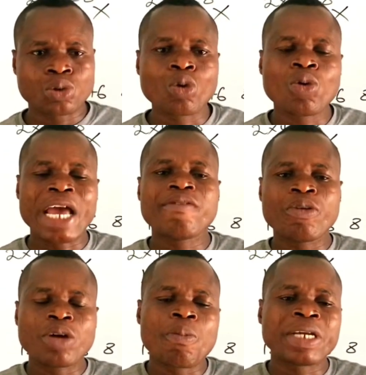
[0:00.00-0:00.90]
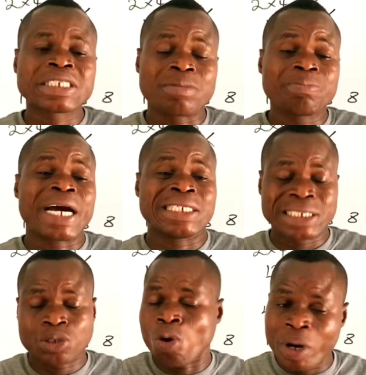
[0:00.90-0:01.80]
So you can even, when you pick 7 by
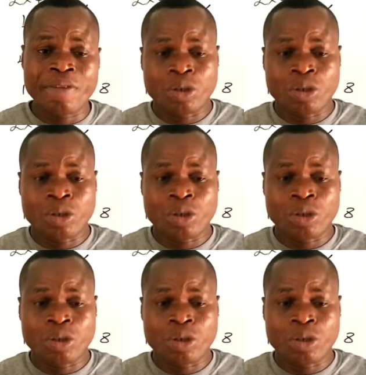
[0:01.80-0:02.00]
6 or whatever,